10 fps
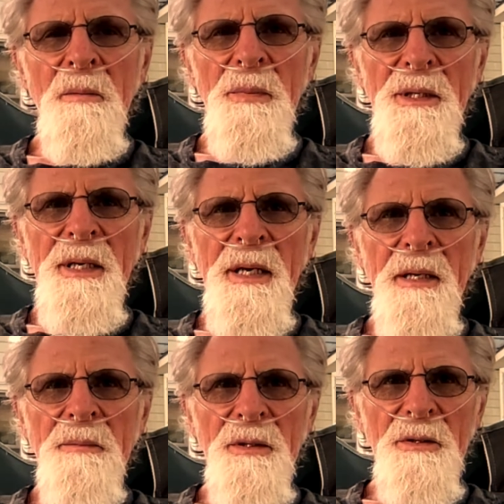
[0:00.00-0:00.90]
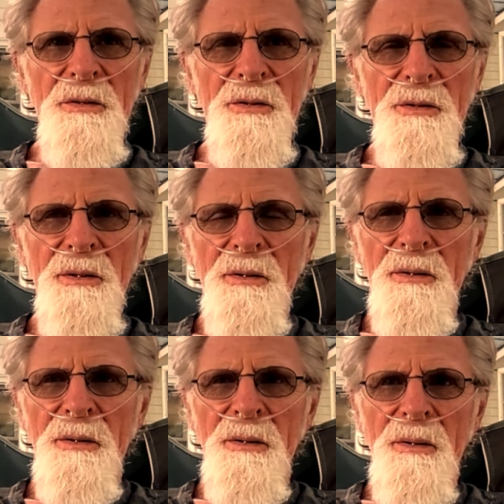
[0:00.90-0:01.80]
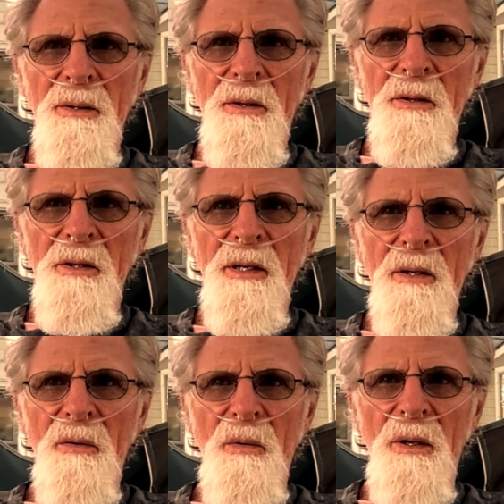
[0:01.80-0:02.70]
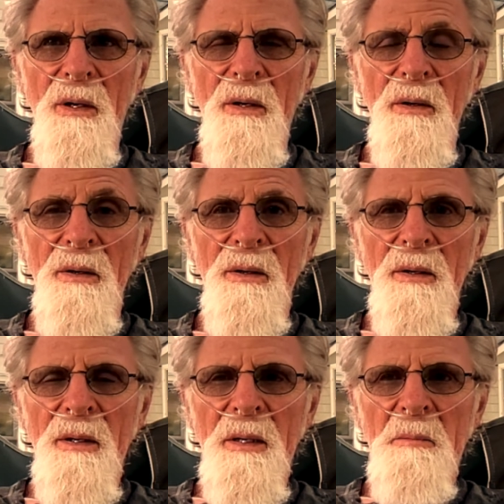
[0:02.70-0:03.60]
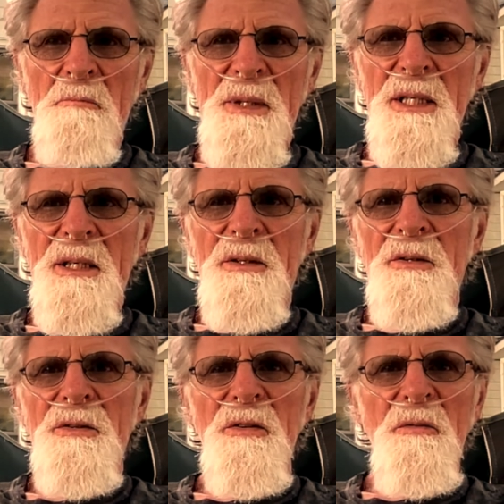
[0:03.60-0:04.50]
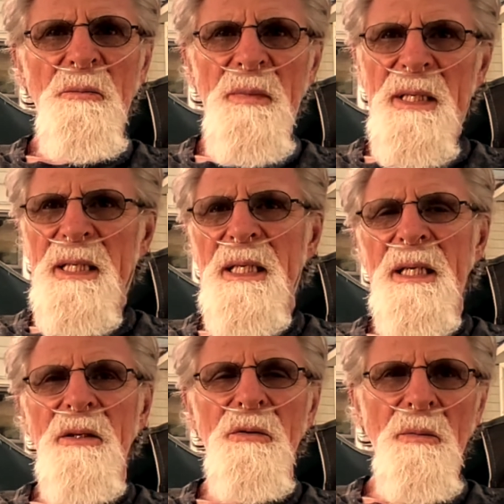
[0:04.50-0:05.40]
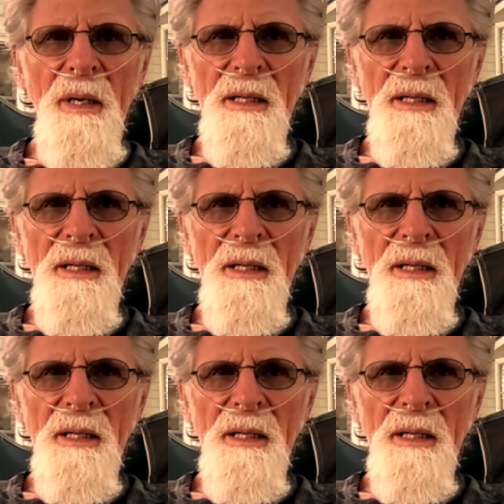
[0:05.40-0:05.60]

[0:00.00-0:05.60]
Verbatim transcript: became this thing where beacons of meaning through my